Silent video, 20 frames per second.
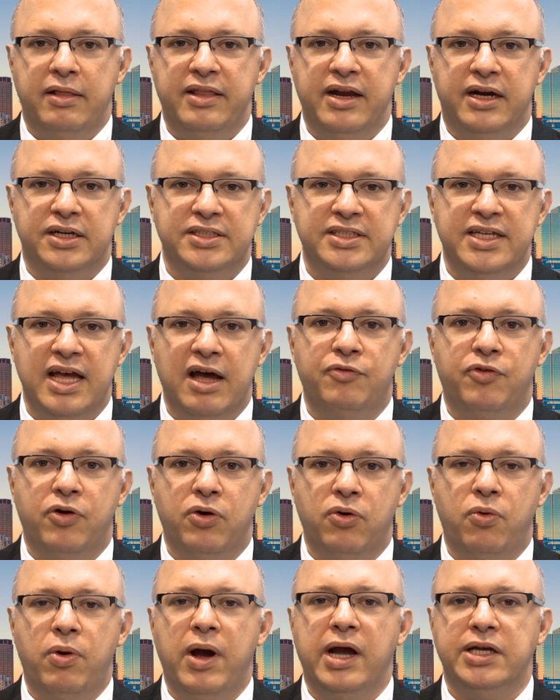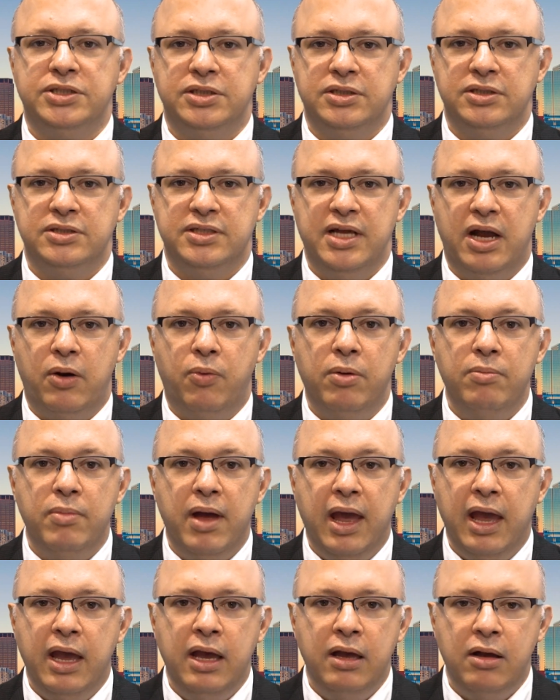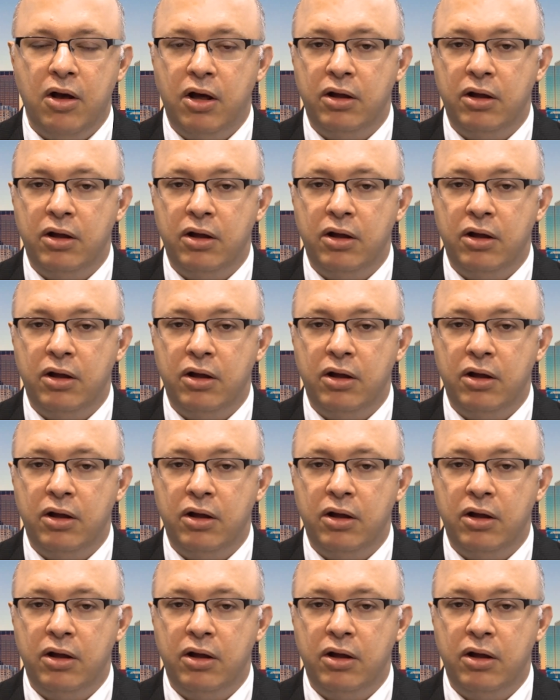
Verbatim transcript: There are several questions that remain